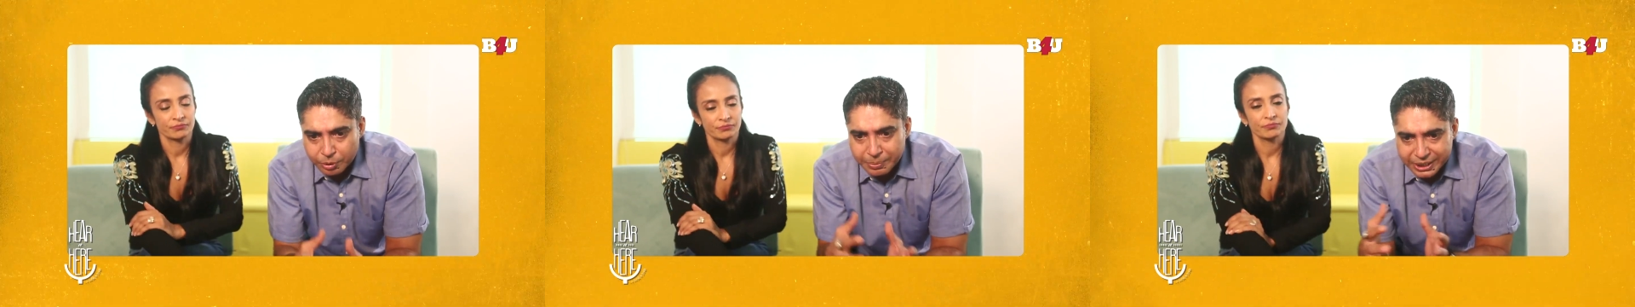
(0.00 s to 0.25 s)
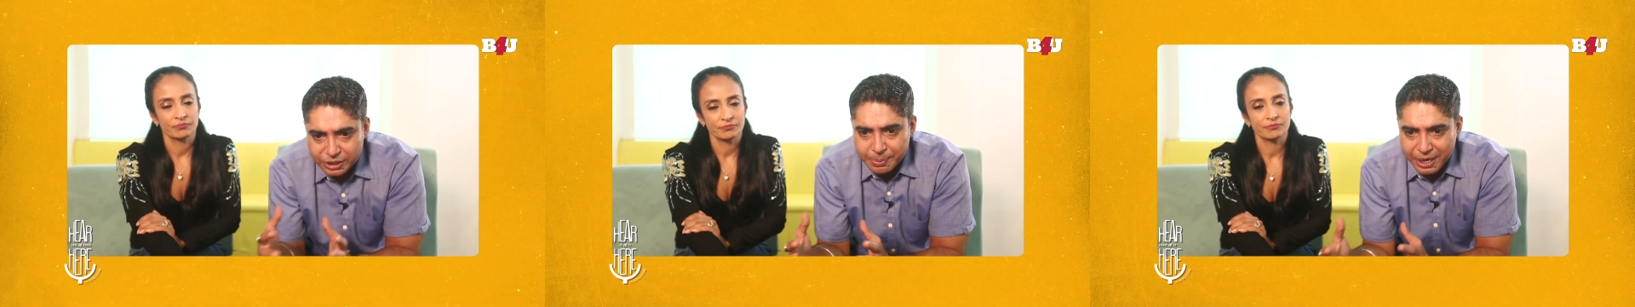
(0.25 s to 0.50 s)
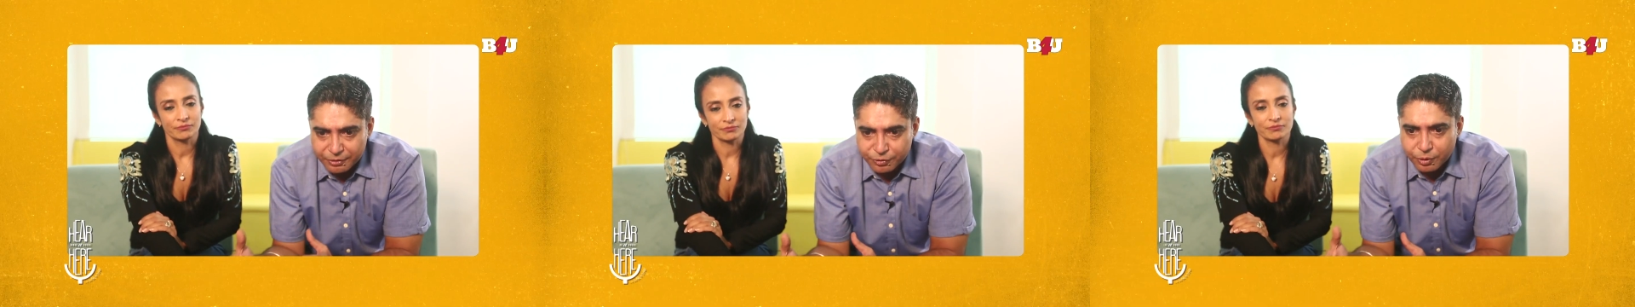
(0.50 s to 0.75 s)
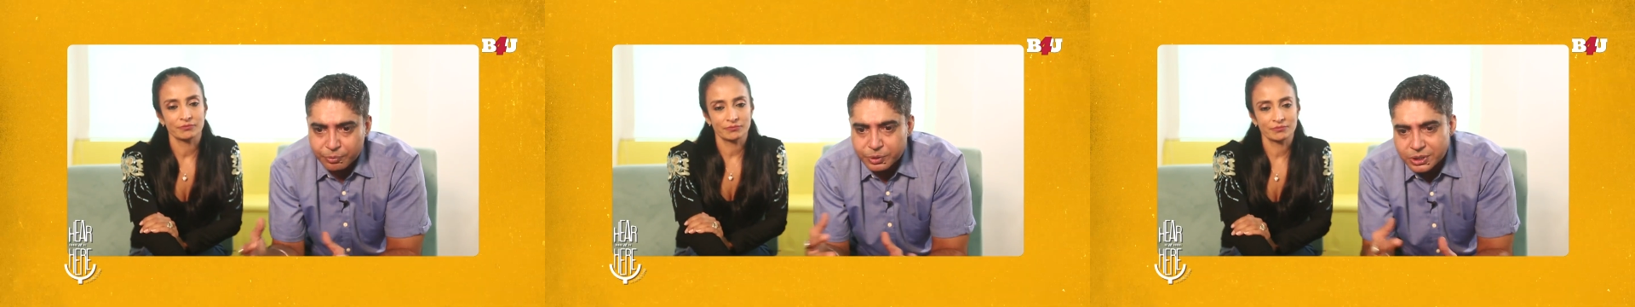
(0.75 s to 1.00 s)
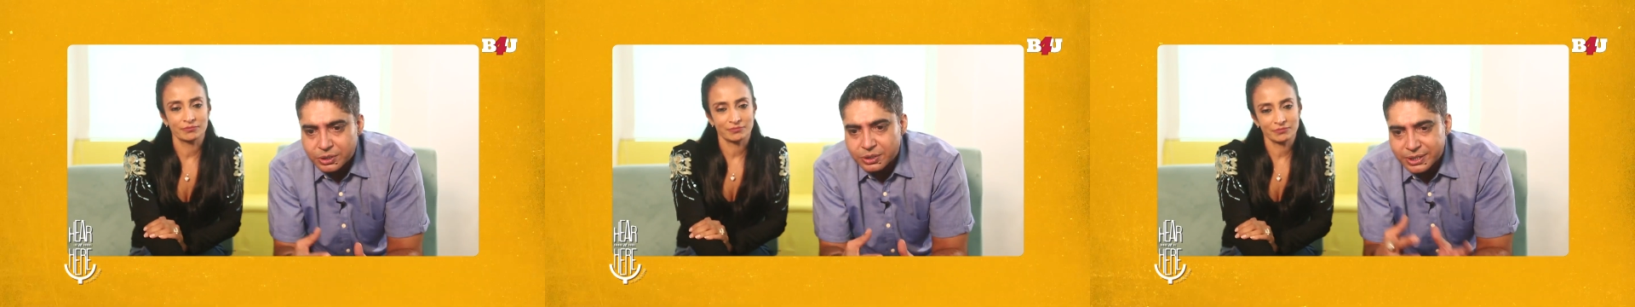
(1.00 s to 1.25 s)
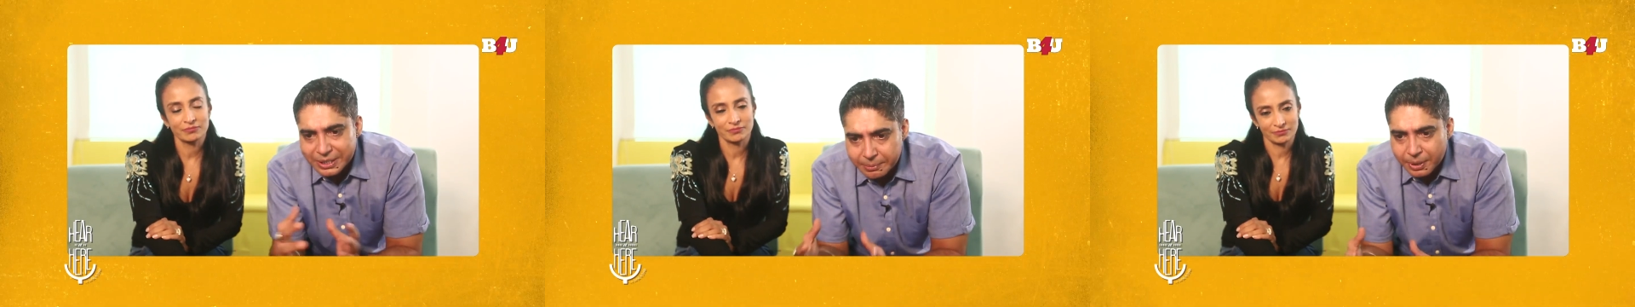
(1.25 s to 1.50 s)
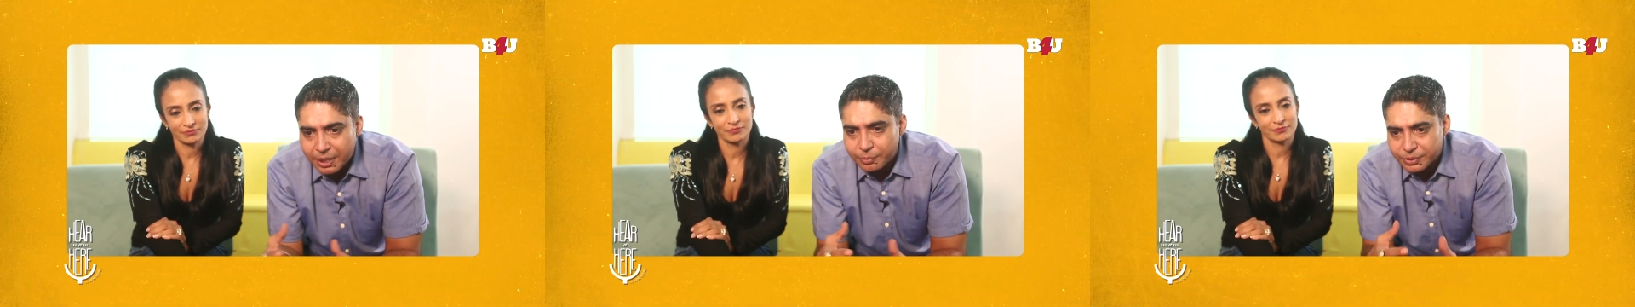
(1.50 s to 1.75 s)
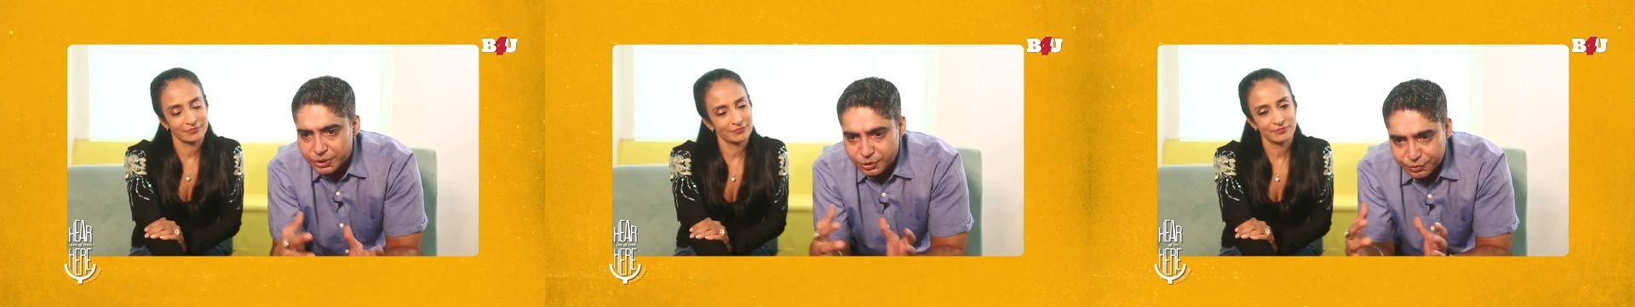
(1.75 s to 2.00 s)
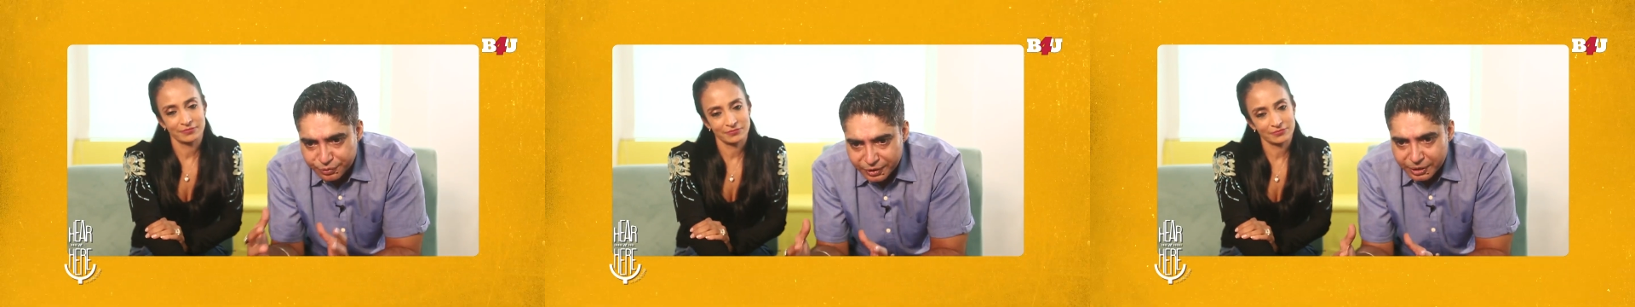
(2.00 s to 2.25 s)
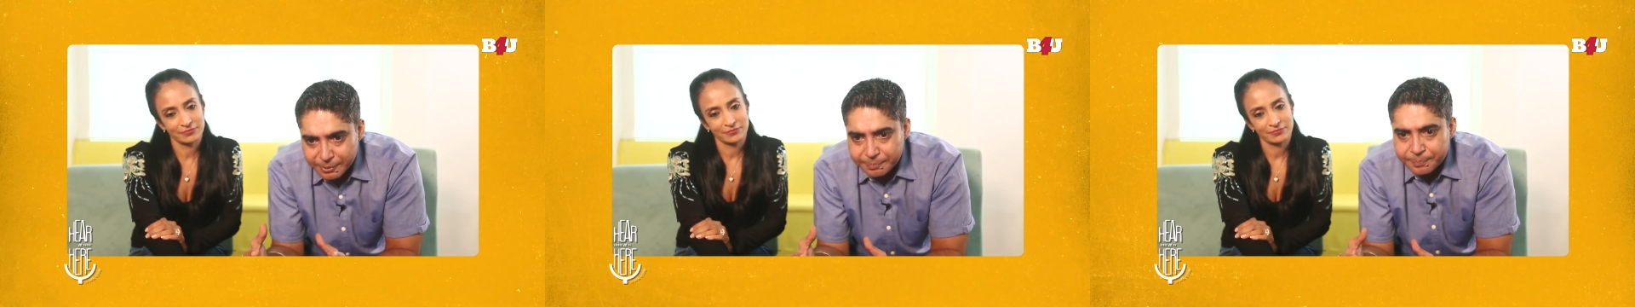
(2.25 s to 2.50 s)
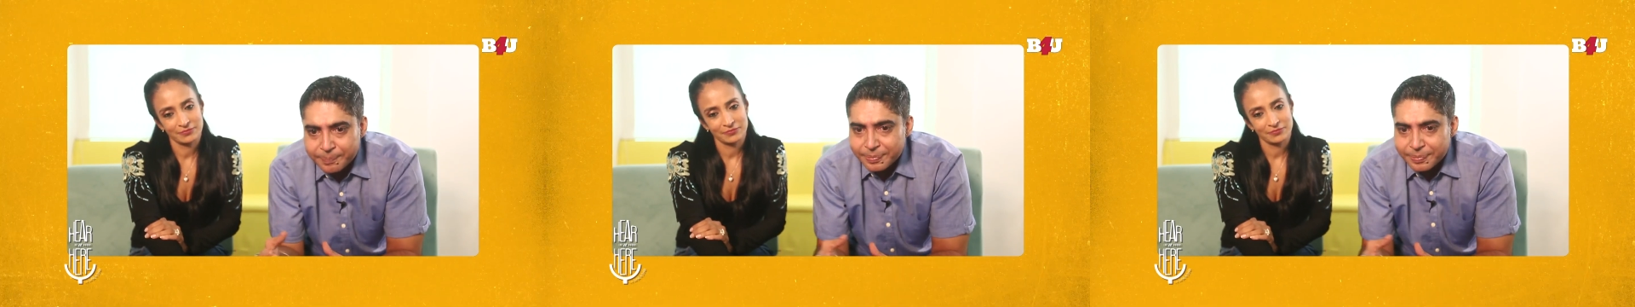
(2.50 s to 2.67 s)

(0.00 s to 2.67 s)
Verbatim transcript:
Speaker 1: biggest platform, which is cinema, which is film,